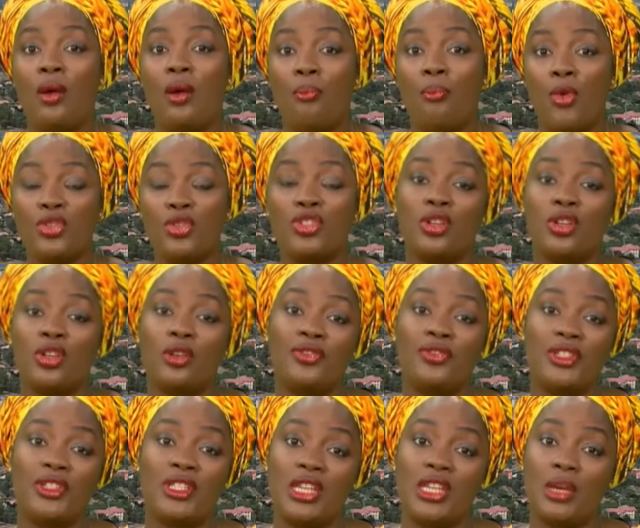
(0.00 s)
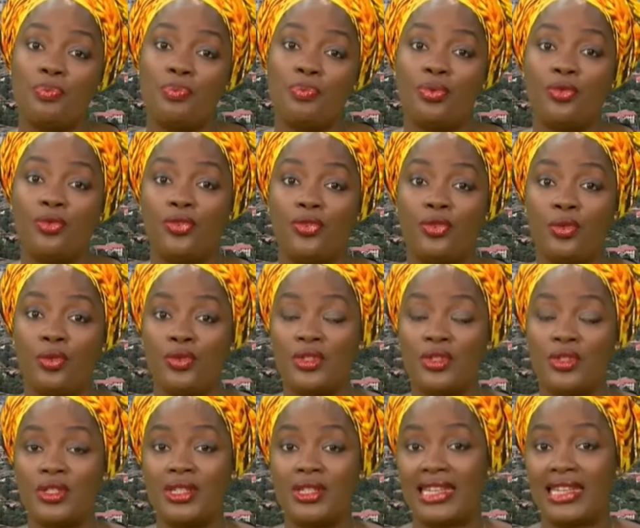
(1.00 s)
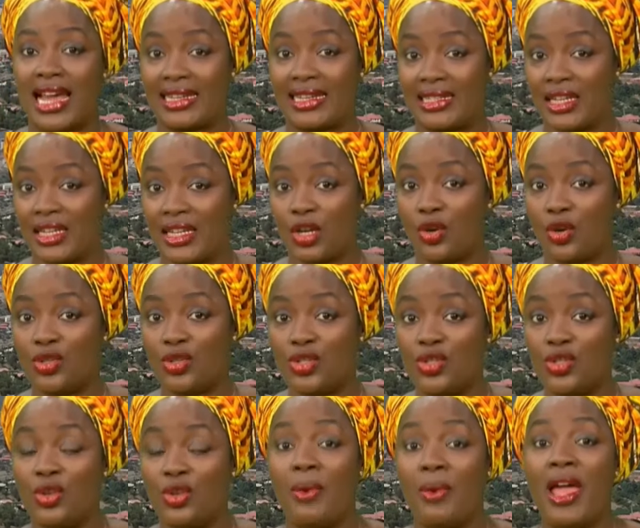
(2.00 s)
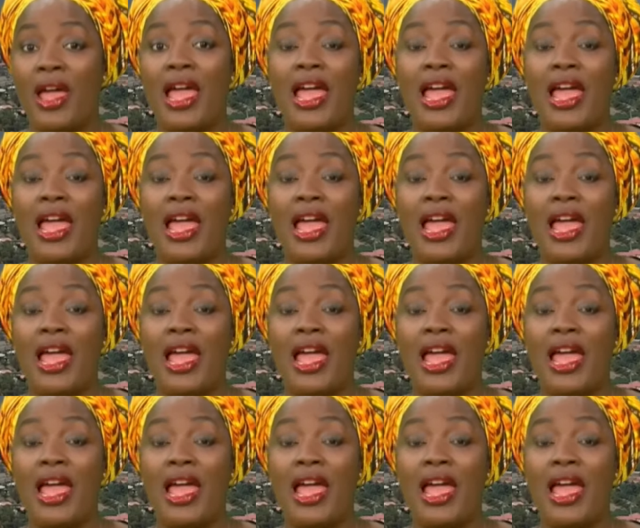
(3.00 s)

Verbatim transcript: most of the staple food that they consume,